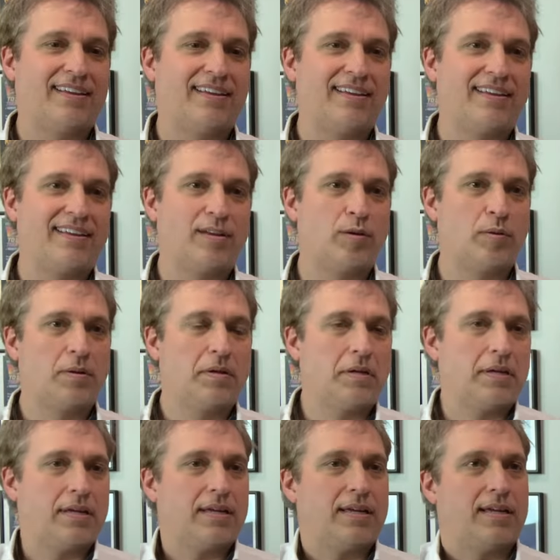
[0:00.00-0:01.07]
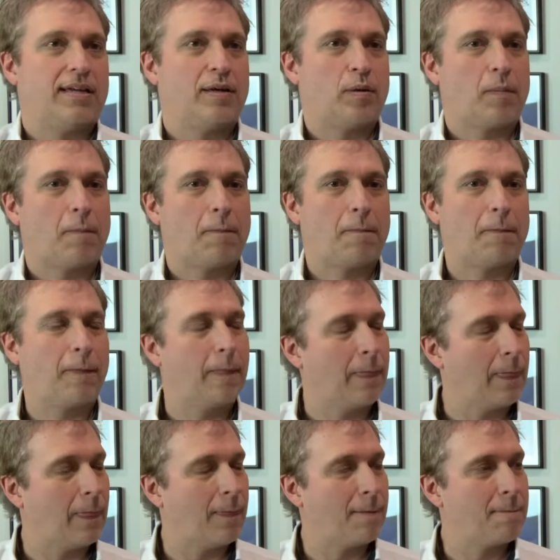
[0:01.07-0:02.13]

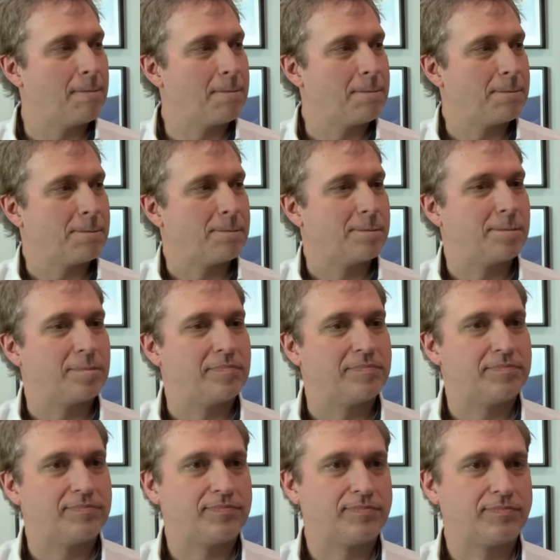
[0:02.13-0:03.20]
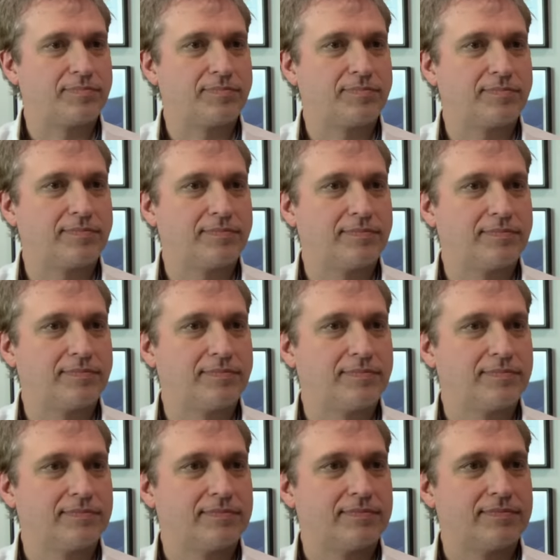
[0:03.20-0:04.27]

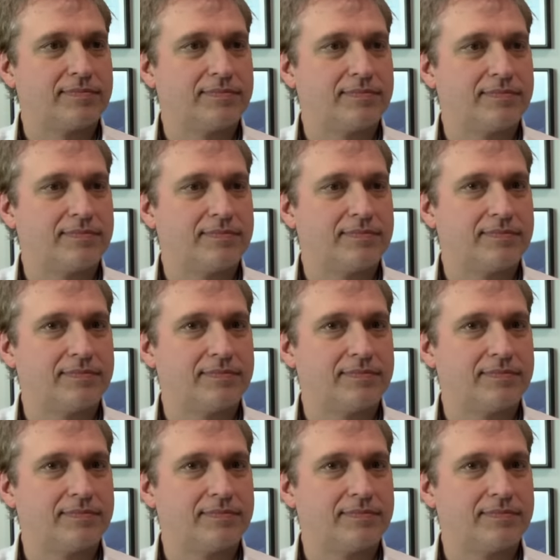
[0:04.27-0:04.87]
No words are spoken by the person on screen.